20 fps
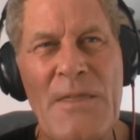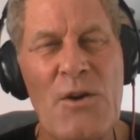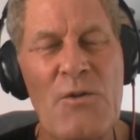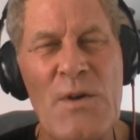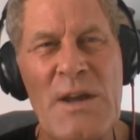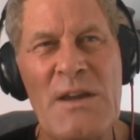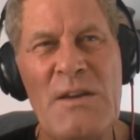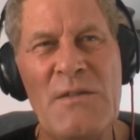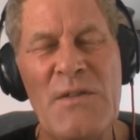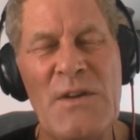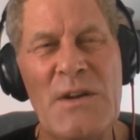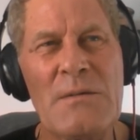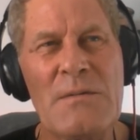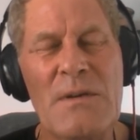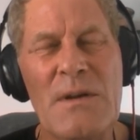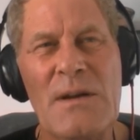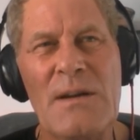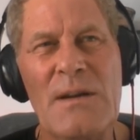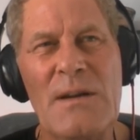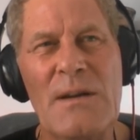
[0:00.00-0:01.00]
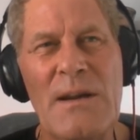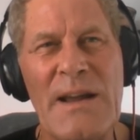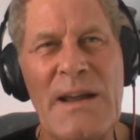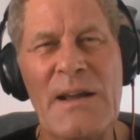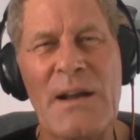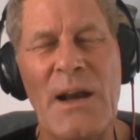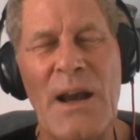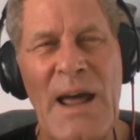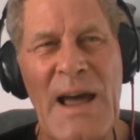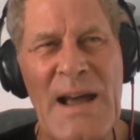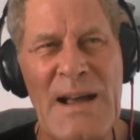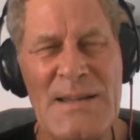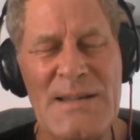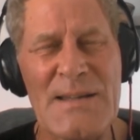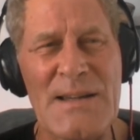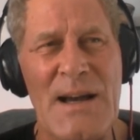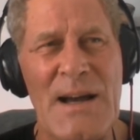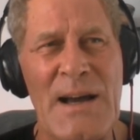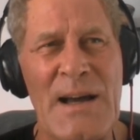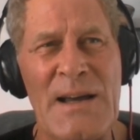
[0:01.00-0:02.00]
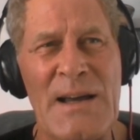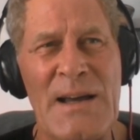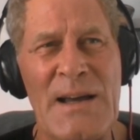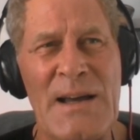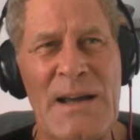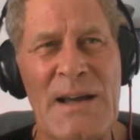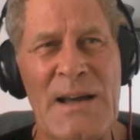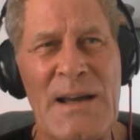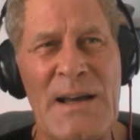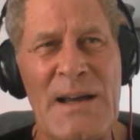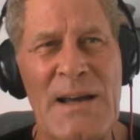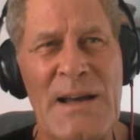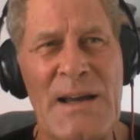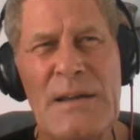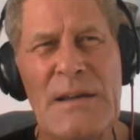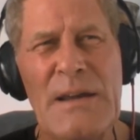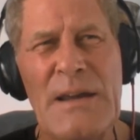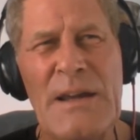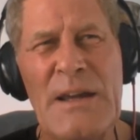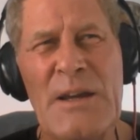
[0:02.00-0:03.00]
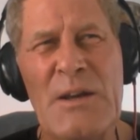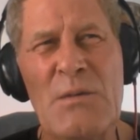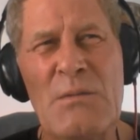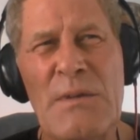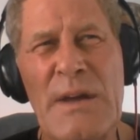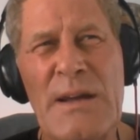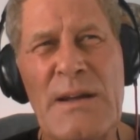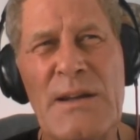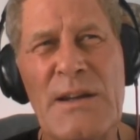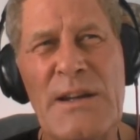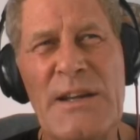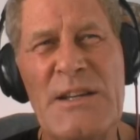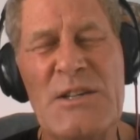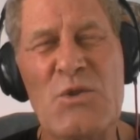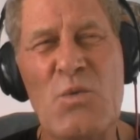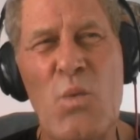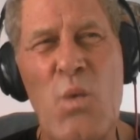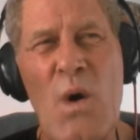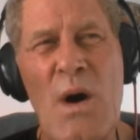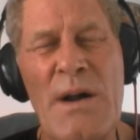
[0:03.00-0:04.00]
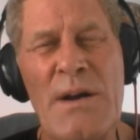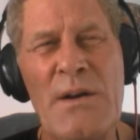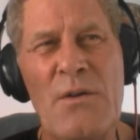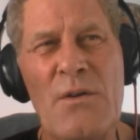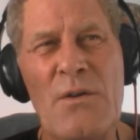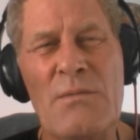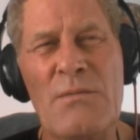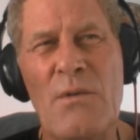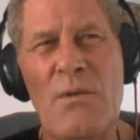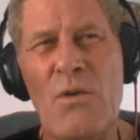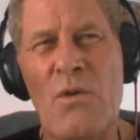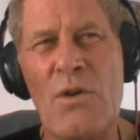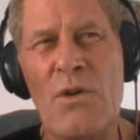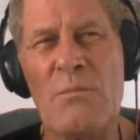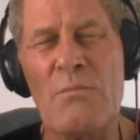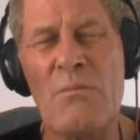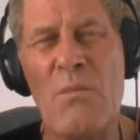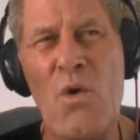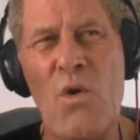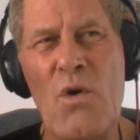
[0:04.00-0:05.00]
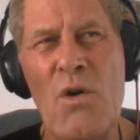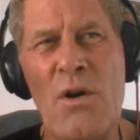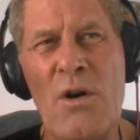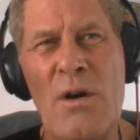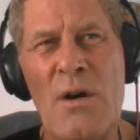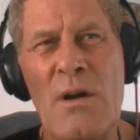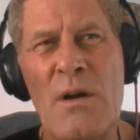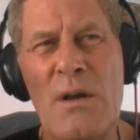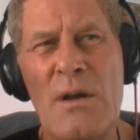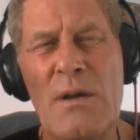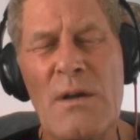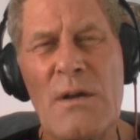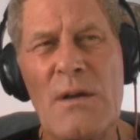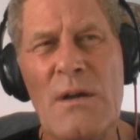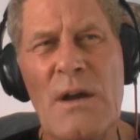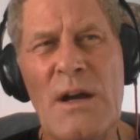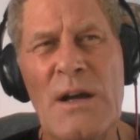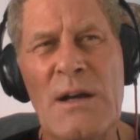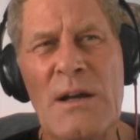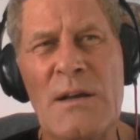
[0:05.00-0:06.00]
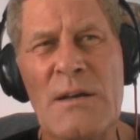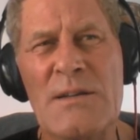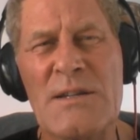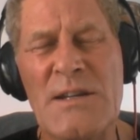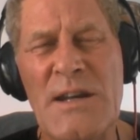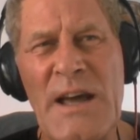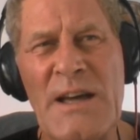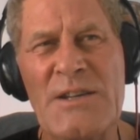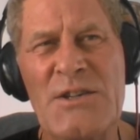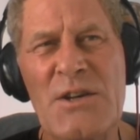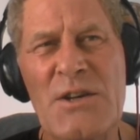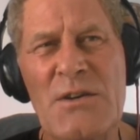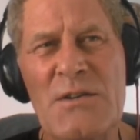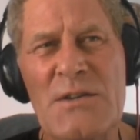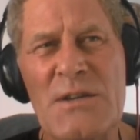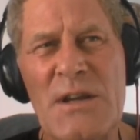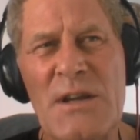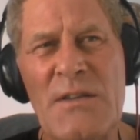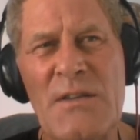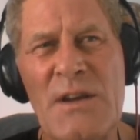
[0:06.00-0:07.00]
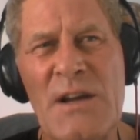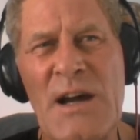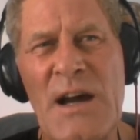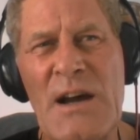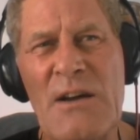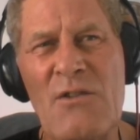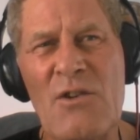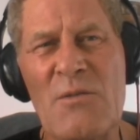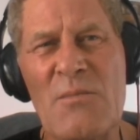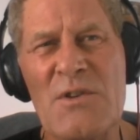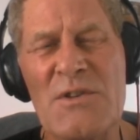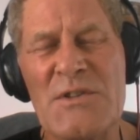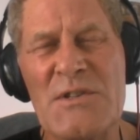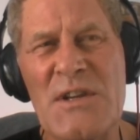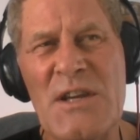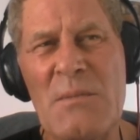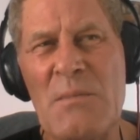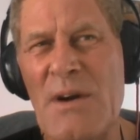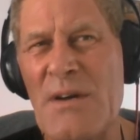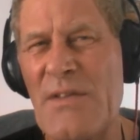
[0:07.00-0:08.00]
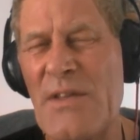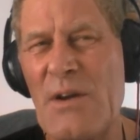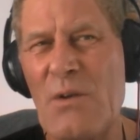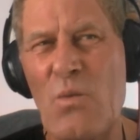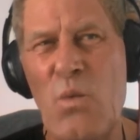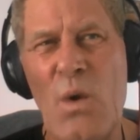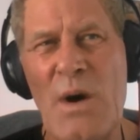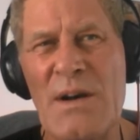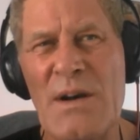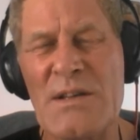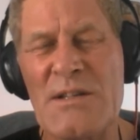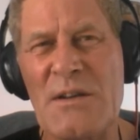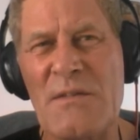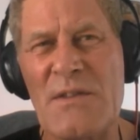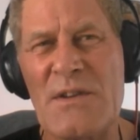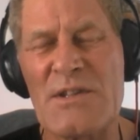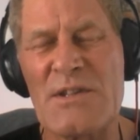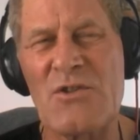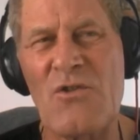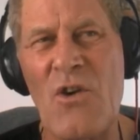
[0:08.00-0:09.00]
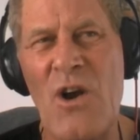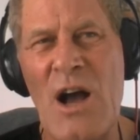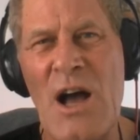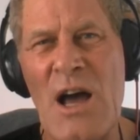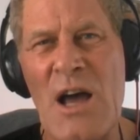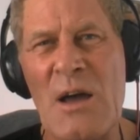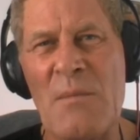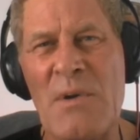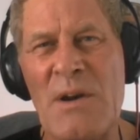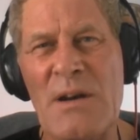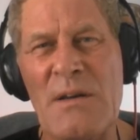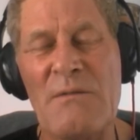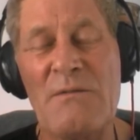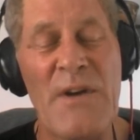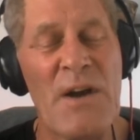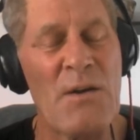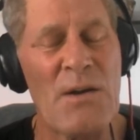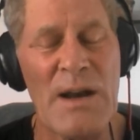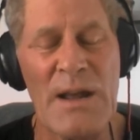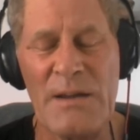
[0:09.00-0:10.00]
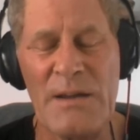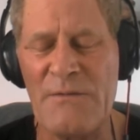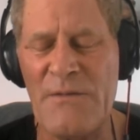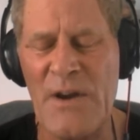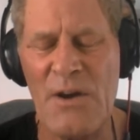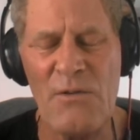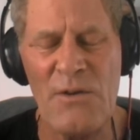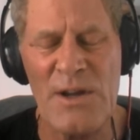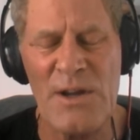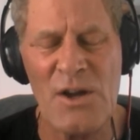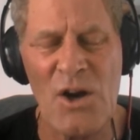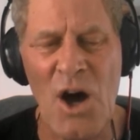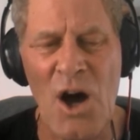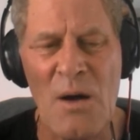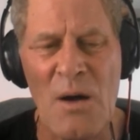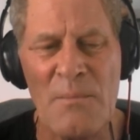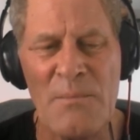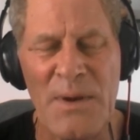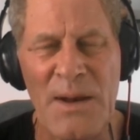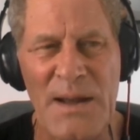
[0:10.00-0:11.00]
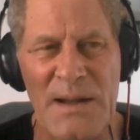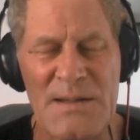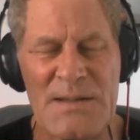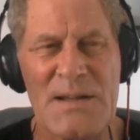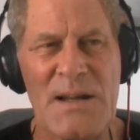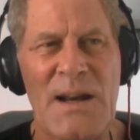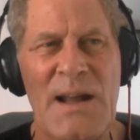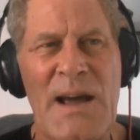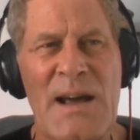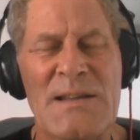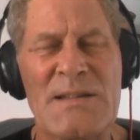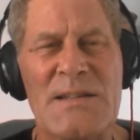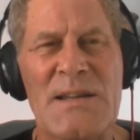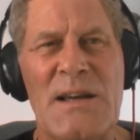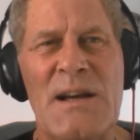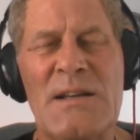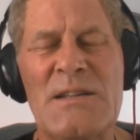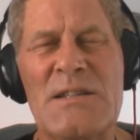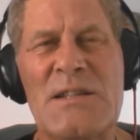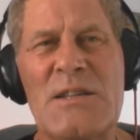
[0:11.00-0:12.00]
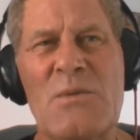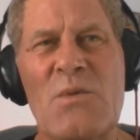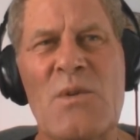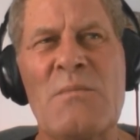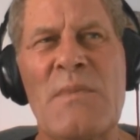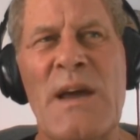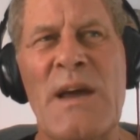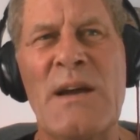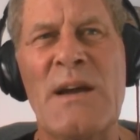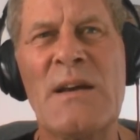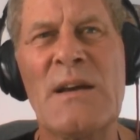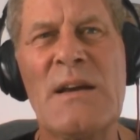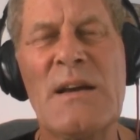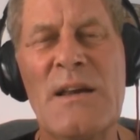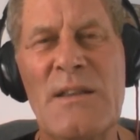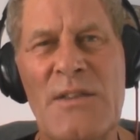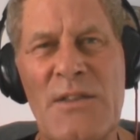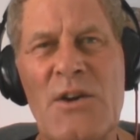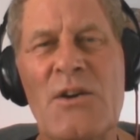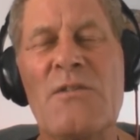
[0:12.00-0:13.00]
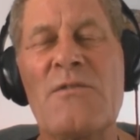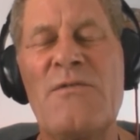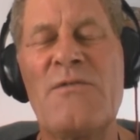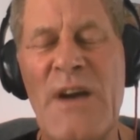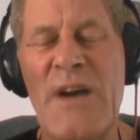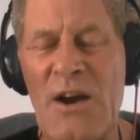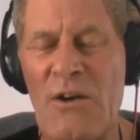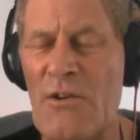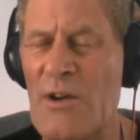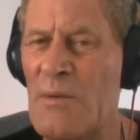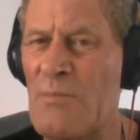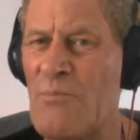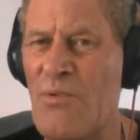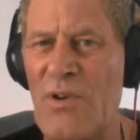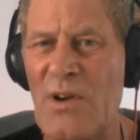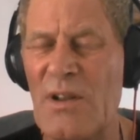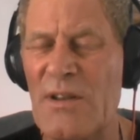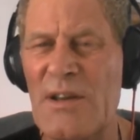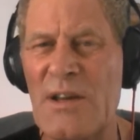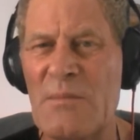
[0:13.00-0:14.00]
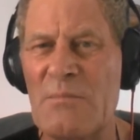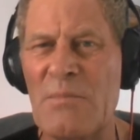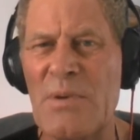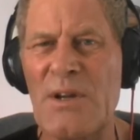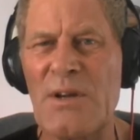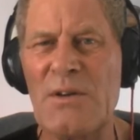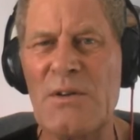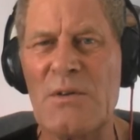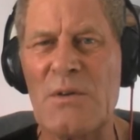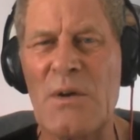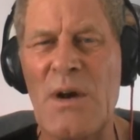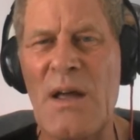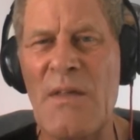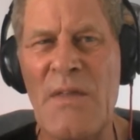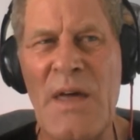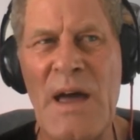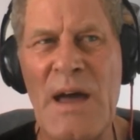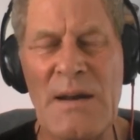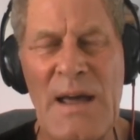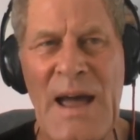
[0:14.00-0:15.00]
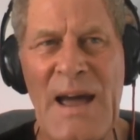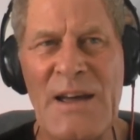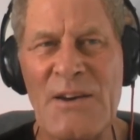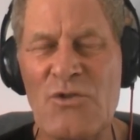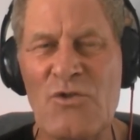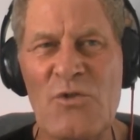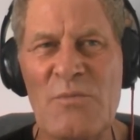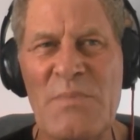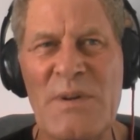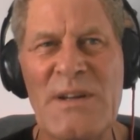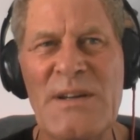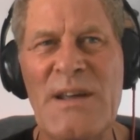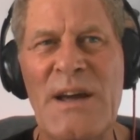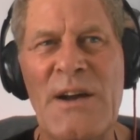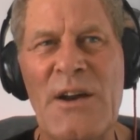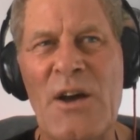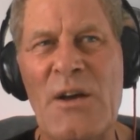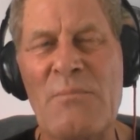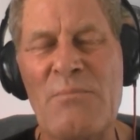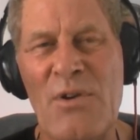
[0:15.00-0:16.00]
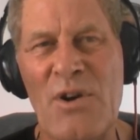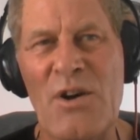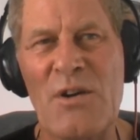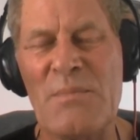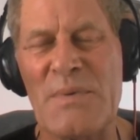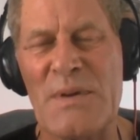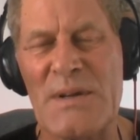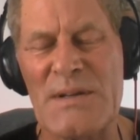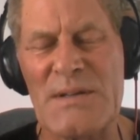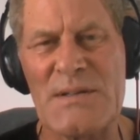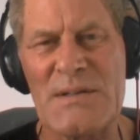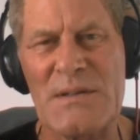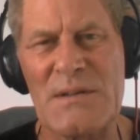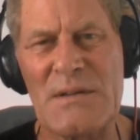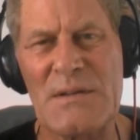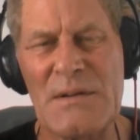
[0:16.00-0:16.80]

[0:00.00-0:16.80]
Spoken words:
there are even like glass eyes in at least one or more statues in the Cairo Museum. I think one is of a scribe, and very complex glass eyes that were made that are very brilliant blue, and that had to have been done on purpose.